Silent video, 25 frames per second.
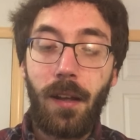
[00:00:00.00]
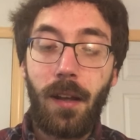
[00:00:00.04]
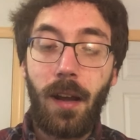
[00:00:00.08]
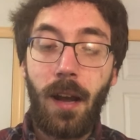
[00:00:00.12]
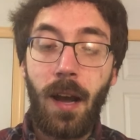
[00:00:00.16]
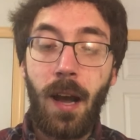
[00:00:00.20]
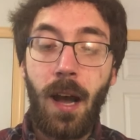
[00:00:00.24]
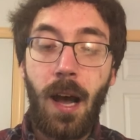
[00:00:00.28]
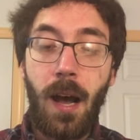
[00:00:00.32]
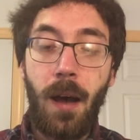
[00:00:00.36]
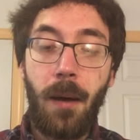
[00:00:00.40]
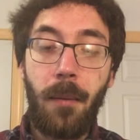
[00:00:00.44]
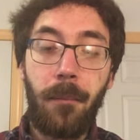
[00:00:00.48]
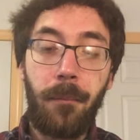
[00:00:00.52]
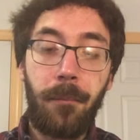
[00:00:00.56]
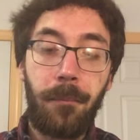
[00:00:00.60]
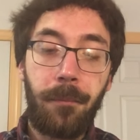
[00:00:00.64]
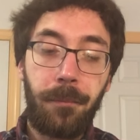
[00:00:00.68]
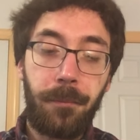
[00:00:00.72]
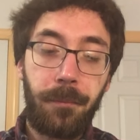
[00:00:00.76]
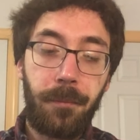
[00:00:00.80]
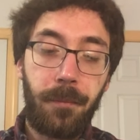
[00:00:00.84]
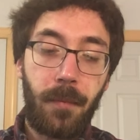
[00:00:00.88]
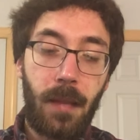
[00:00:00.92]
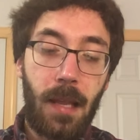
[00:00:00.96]
Um,
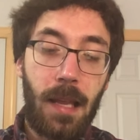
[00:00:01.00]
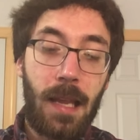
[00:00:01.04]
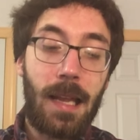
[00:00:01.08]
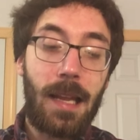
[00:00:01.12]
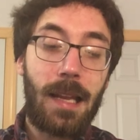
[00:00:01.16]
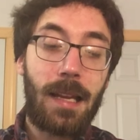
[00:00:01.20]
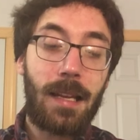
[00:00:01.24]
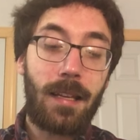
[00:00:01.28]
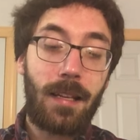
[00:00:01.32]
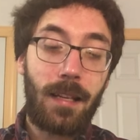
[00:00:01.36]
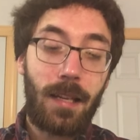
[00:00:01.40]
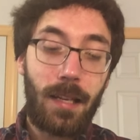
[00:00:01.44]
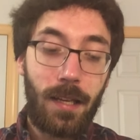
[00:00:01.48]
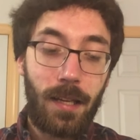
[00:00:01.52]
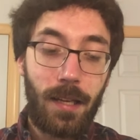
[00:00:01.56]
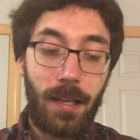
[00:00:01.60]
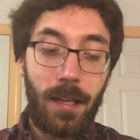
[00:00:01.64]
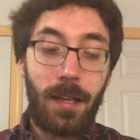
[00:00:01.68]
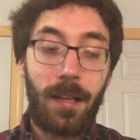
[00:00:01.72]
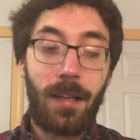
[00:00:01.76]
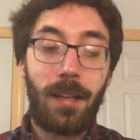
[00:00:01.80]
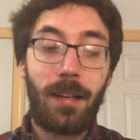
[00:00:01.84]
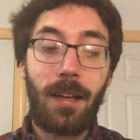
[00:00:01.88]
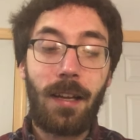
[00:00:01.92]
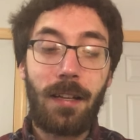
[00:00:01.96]
it,
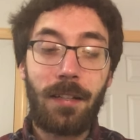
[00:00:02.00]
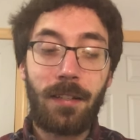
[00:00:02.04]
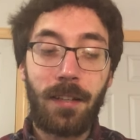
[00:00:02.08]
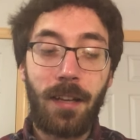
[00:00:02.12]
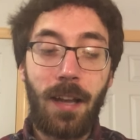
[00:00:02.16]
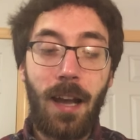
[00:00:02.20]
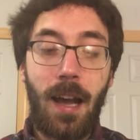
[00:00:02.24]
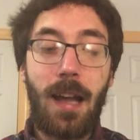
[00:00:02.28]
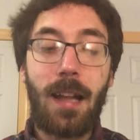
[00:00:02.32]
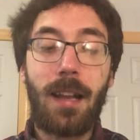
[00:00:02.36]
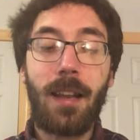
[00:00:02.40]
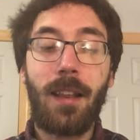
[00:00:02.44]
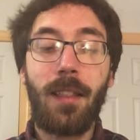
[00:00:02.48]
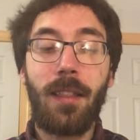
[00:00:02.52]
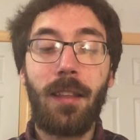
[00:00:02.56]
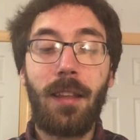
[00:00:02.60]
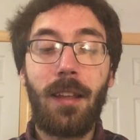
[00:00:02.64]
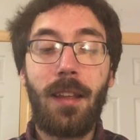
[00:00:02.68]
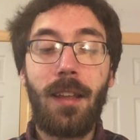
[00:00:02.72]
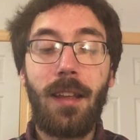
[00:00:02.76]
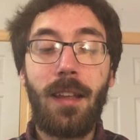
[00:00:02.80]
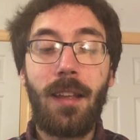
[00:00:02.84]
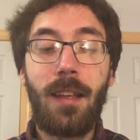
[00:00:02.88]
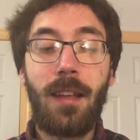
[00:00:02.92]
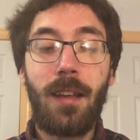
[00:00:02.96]
it has got
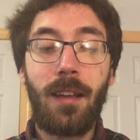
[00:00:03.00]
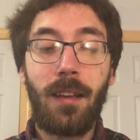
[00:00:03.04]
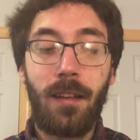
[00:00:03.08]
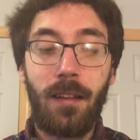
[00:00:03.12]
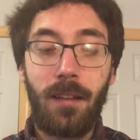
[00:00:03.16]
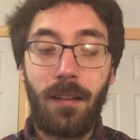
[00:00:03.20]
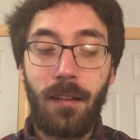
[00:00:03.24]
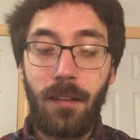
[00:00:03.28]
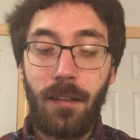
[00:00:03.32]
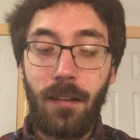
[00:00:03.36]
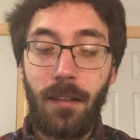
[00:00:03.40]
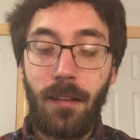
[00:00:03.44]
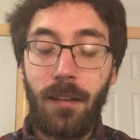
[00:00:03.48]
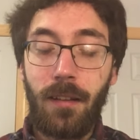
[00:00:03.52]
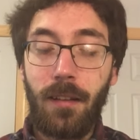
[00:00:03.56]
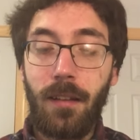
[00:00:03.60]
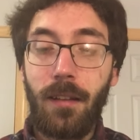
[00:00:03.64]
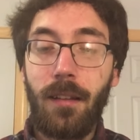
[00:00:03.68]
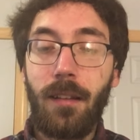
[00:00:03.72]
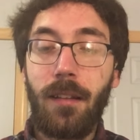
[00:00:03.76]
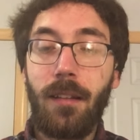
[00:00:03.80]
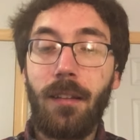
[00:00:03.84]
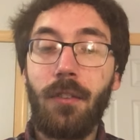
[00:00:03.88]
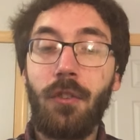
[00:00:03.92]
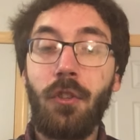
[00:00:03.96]
the
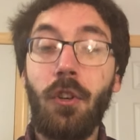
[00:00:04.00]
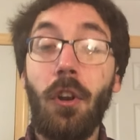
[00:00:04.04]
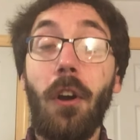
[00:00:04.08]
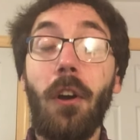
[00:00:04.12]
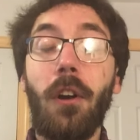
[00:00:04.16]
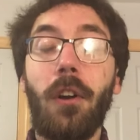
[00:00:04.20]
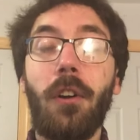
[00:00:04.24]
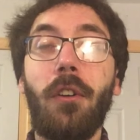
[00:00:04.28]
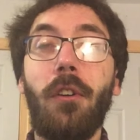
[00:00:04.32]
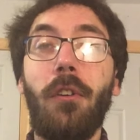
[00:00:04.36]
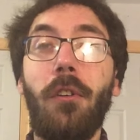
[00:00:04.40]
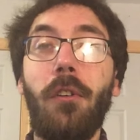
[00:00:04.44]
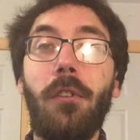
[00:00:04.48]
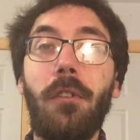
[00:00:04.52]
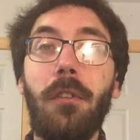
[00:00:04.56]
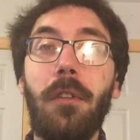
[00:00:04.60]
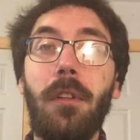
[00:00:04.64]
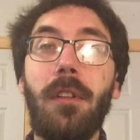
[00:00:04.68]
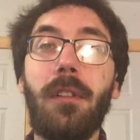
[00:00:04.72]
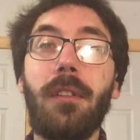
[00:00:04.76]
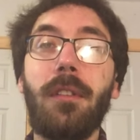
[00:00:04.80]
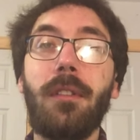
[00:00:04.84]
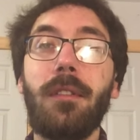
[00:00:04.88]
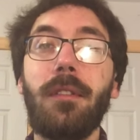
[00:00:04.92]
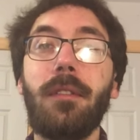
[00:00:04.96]

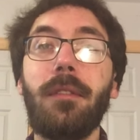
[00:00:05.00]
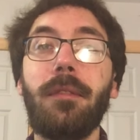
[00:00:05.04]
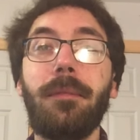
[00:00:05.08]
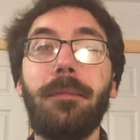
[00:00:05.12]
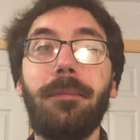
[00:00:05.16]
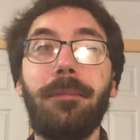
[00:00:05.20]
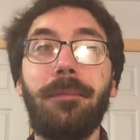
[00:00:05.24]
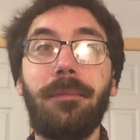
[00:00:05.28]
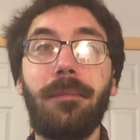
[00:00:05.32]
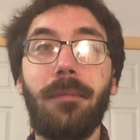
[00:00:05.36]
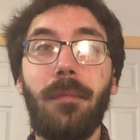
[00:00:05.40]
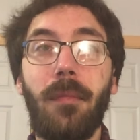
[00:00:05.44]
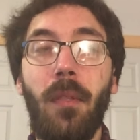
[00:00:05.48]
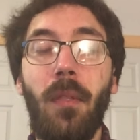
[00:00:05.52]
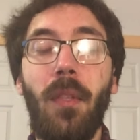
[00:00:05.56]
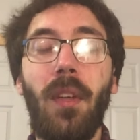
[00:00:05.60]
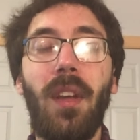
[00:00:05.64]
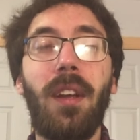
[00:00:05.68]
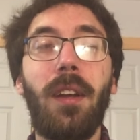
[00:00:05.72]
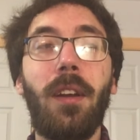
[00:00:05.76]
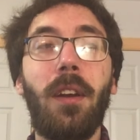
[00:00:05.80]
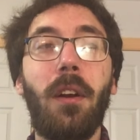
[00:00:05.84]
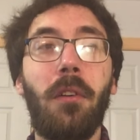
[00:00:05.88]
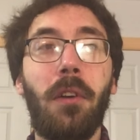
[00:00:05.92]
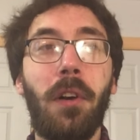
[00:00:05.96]
charcoal
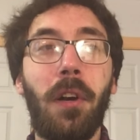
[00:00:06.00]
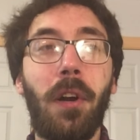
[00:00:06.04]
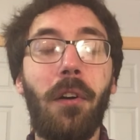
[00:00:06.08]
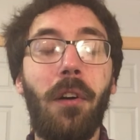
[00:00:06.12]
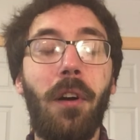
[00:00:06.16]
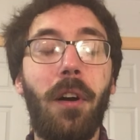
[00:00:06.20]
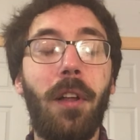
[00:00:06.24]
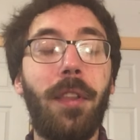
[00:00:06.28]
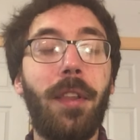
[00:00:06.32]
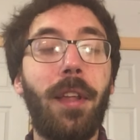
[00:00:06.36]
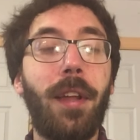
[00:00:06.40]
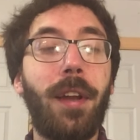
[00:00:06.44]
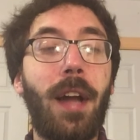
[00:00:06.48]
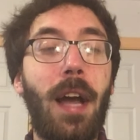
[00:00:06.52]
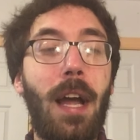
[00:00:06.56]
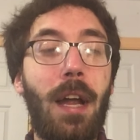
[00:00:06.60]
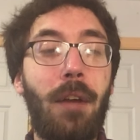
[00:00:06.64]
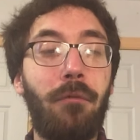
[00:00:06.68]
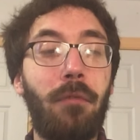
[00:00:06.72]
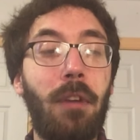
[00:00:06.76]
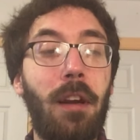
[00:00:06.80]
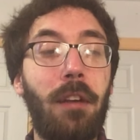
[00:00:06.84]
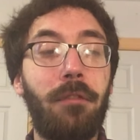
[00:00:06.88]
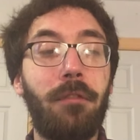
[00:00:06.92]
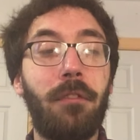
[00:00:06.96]
thing going on that I
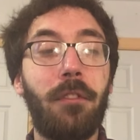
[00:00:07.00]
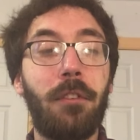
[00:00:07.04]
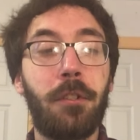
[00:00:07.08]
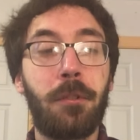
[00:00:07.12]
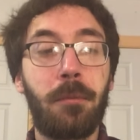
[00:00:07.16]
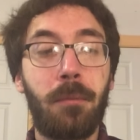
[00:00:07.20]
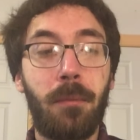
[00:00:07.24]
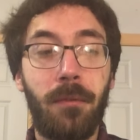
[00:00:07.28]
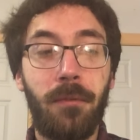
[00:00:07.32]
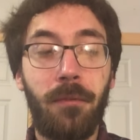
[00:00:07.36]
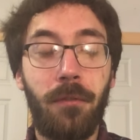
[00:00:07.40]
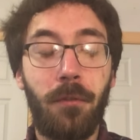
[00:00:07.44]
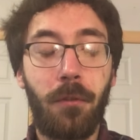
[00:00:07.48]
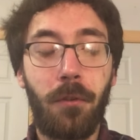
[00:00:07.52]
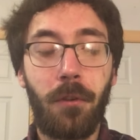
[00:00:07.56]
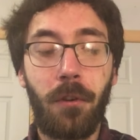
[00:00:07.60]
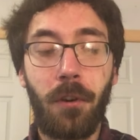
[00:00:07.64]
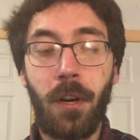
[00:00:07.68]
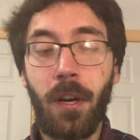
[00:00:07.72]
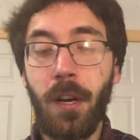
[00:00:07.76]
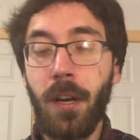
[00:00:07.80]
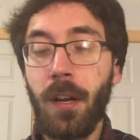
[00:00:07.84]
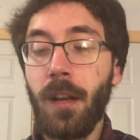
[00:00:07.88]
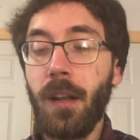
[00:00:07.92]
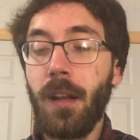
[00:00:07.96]
referenced
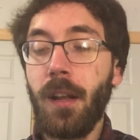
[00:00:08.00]
before.